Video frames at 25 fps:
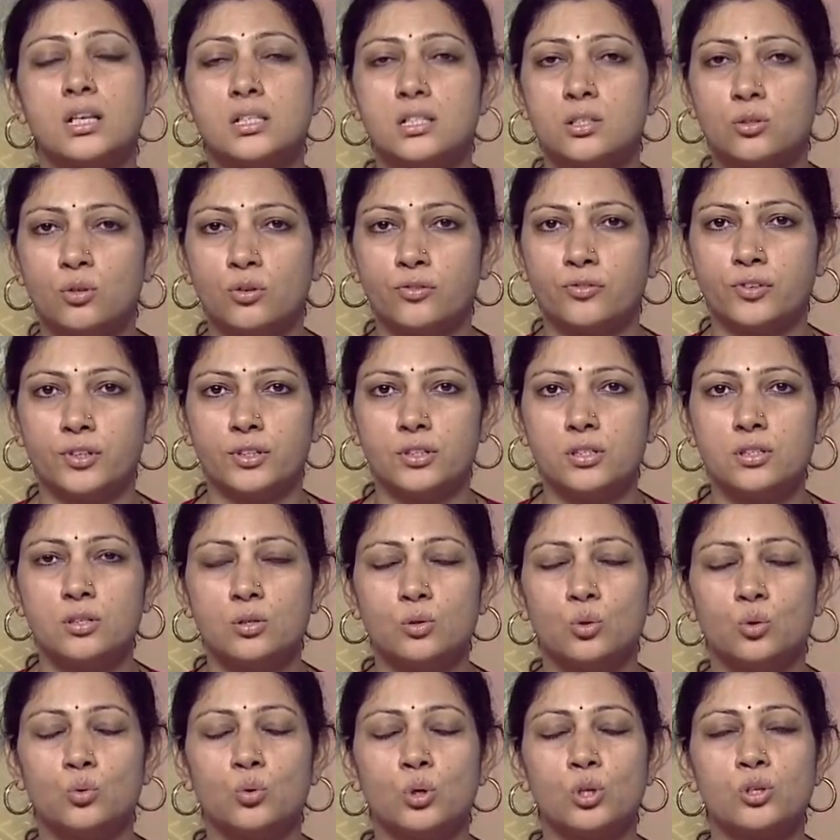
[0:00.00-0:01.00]
cousin of
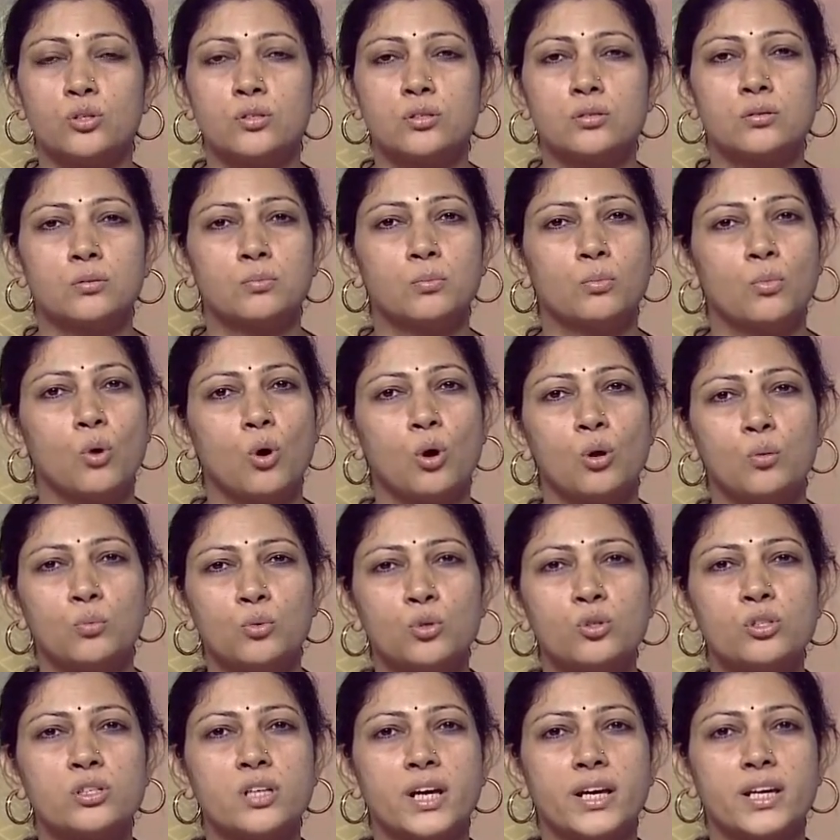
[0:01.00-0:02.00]
his who was
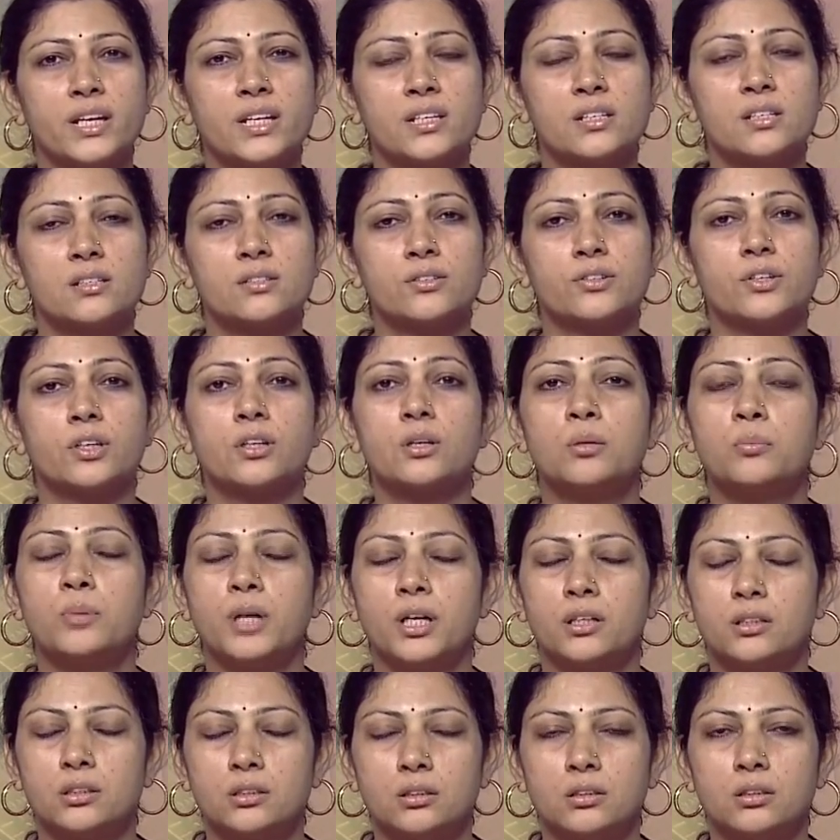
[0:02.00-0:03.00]
almost like his real
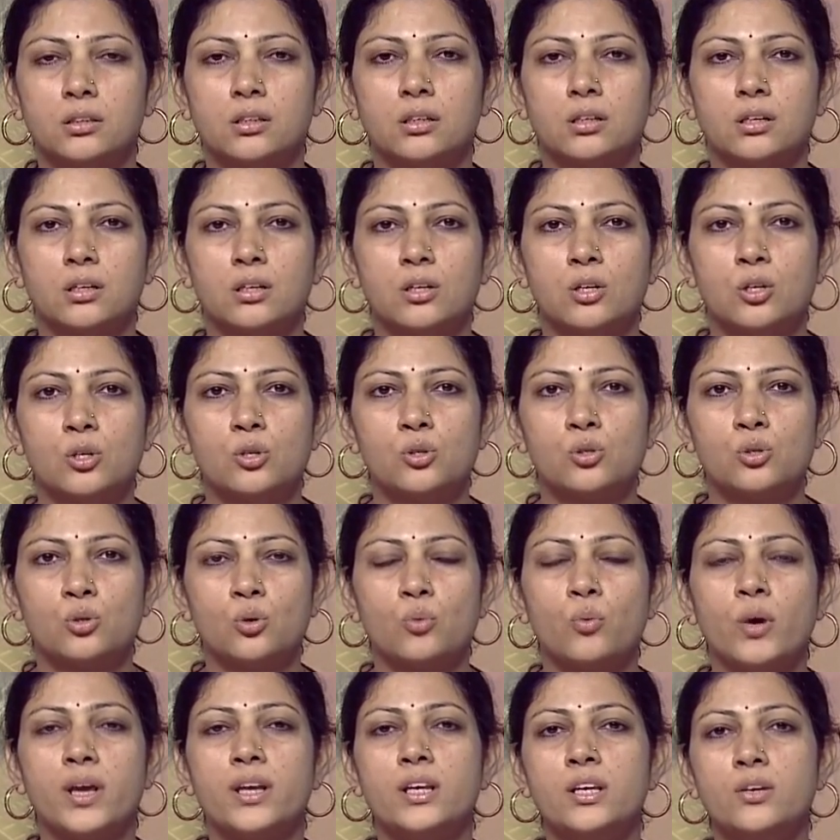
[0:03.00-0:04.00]
brother.
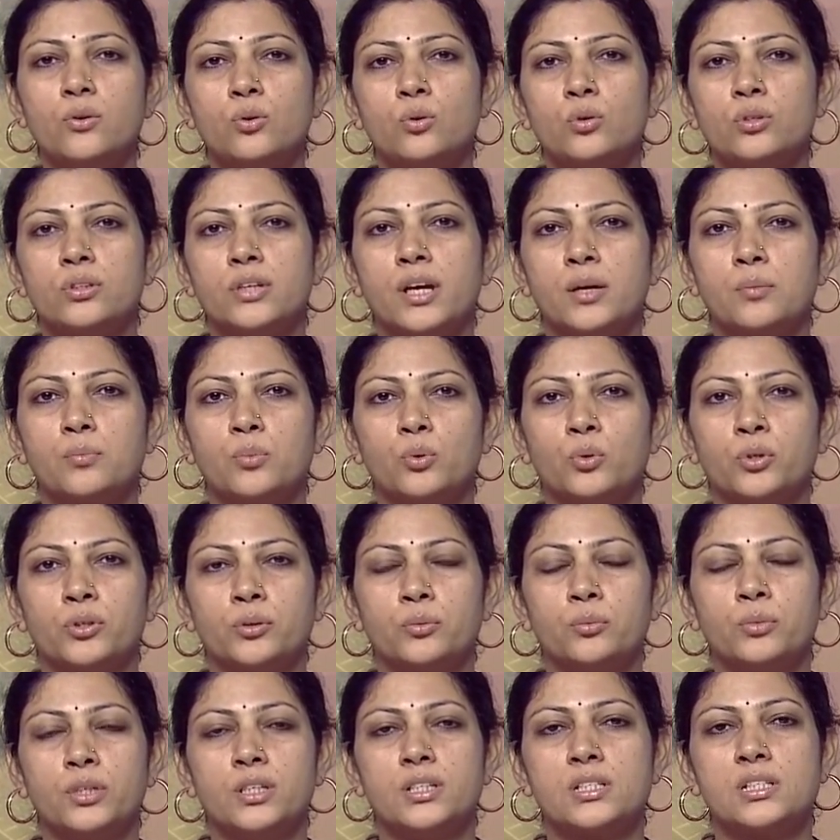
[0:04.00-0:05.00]
So when he wrote that
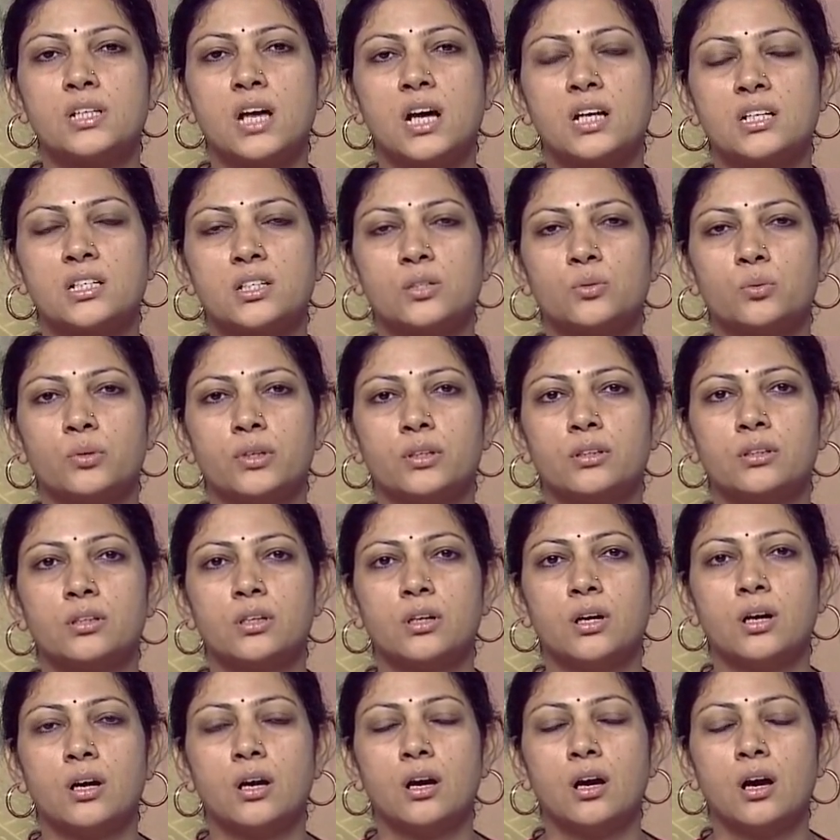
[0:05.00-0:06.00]
poem, he started
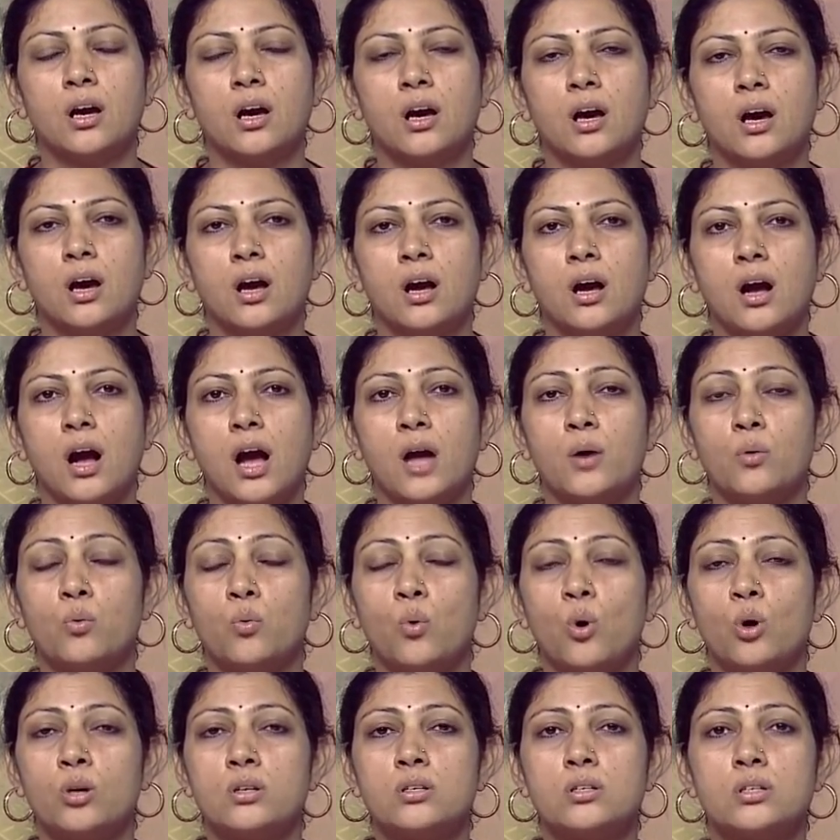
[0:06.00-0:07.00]
with, I
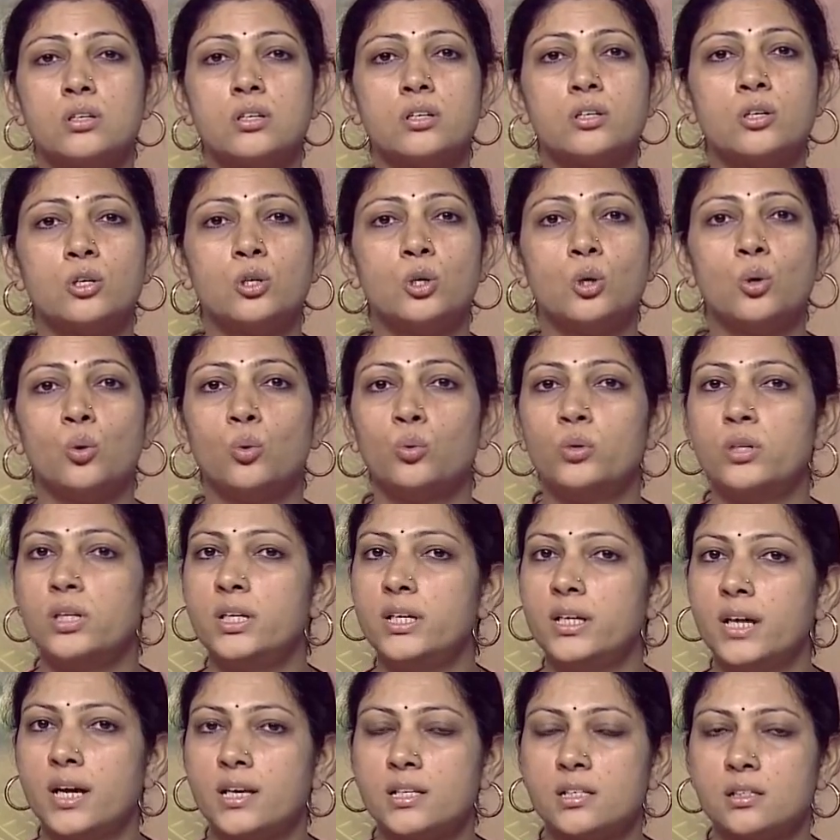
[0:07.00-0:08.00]
wandered
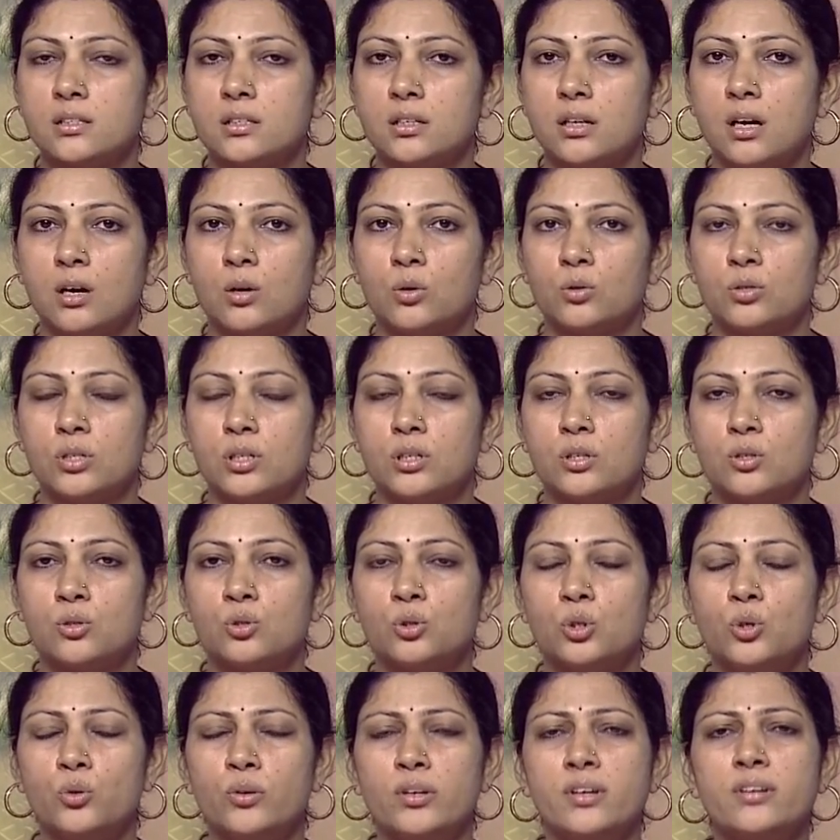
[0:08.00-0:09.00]
lonely as a cloud.
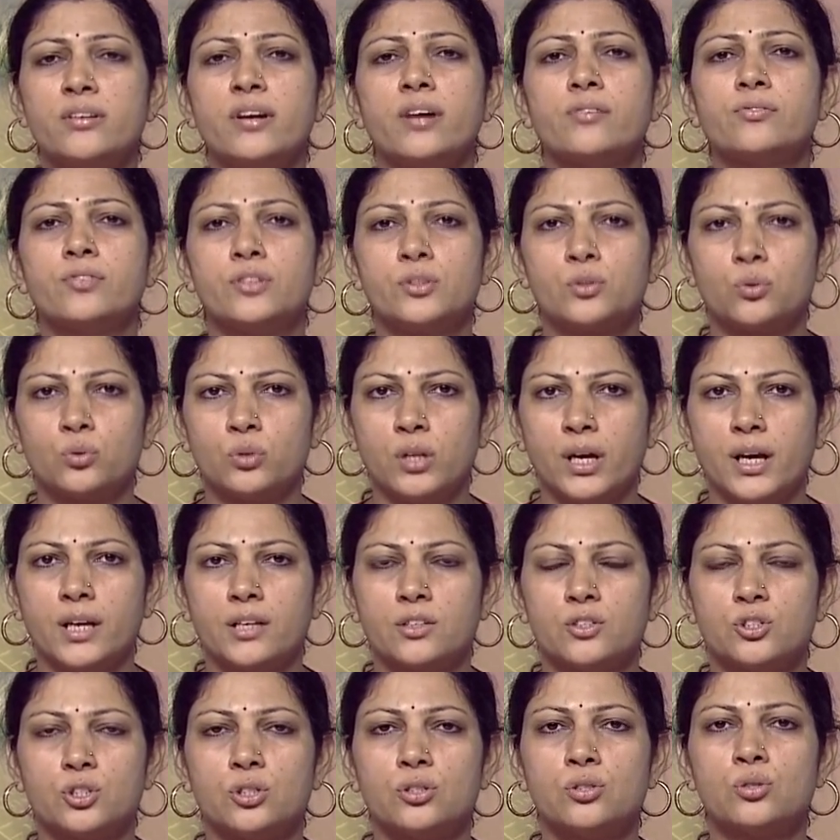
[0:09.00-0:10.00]
So you can refer to
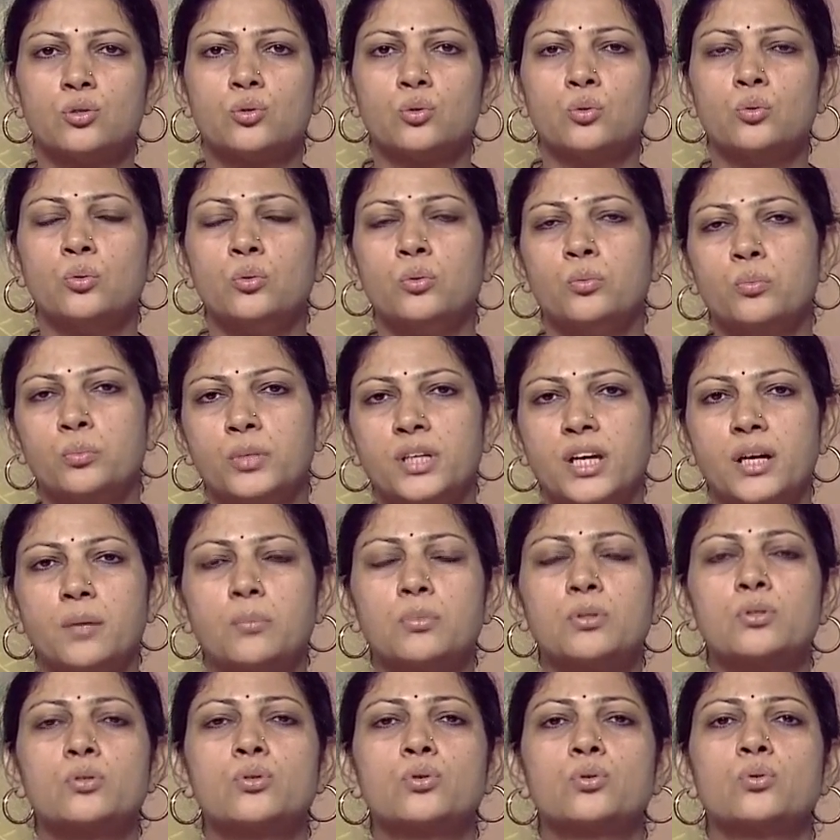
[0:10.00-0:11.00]
that just to be
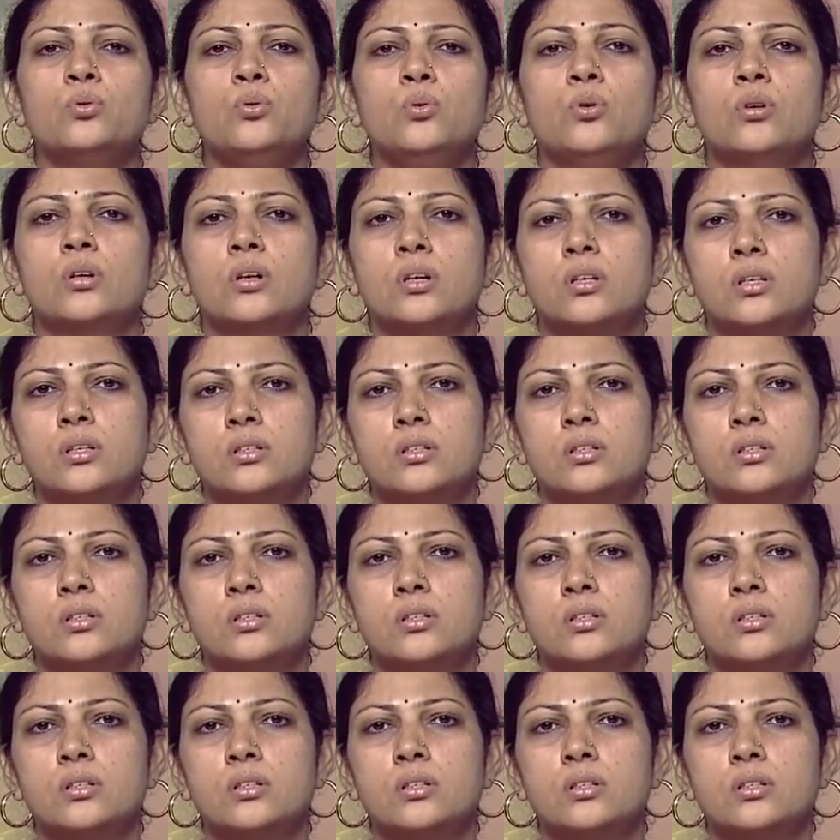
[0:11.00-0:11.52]
able to